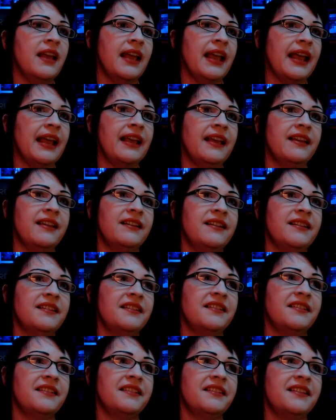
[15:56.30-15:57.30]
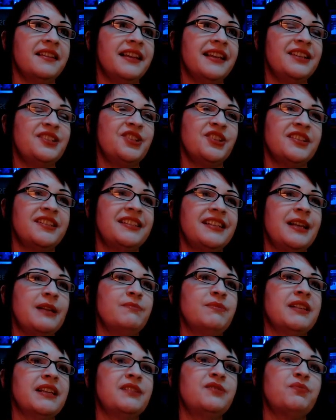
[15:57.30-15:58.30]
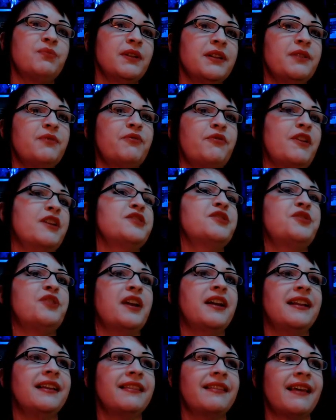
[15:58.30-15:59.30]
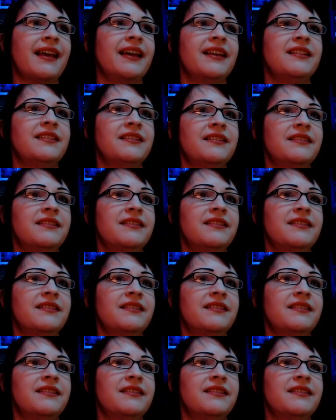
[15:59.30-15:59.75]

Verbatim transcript: And it just seems, it's really frustrating that